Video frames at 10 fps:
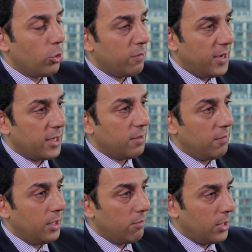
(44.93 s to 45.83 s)
more
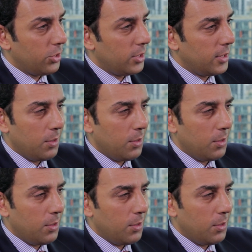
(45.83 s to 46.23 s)
effectively in Russia.